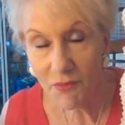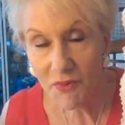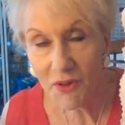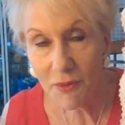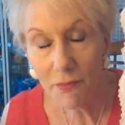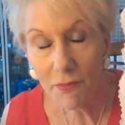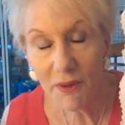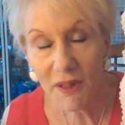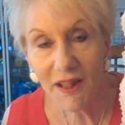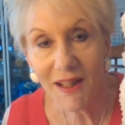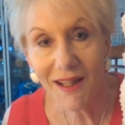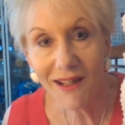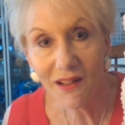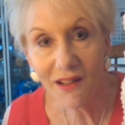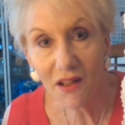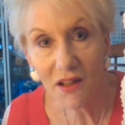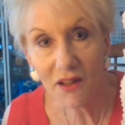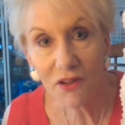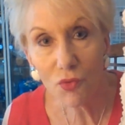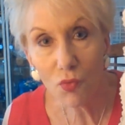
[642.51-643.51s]
simply
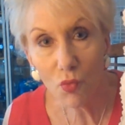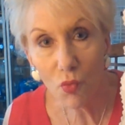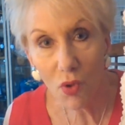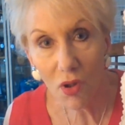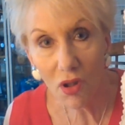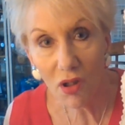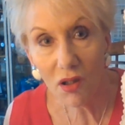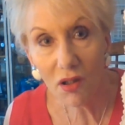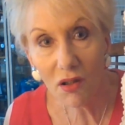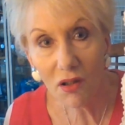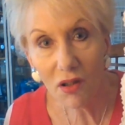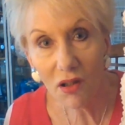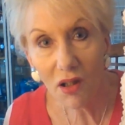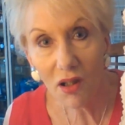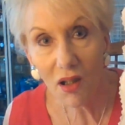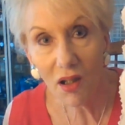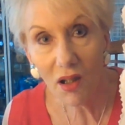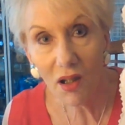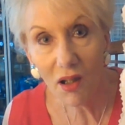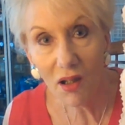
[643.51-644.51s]
English work,
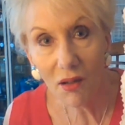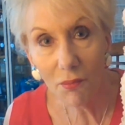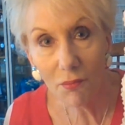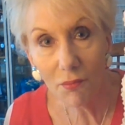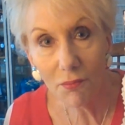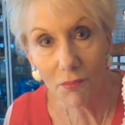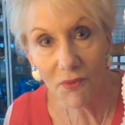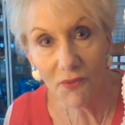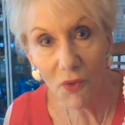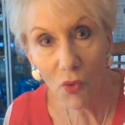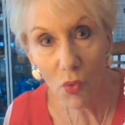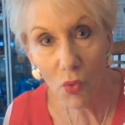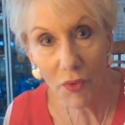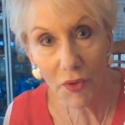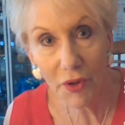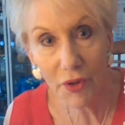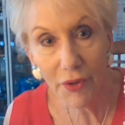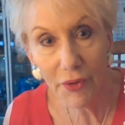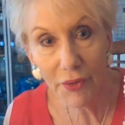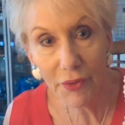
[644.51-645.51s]
before the
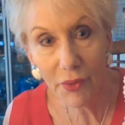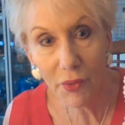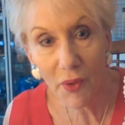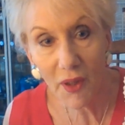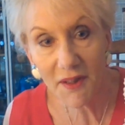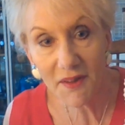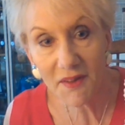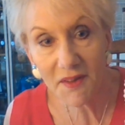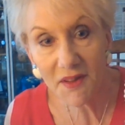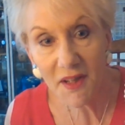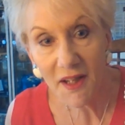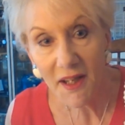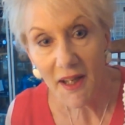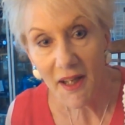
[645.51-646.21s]
conquest.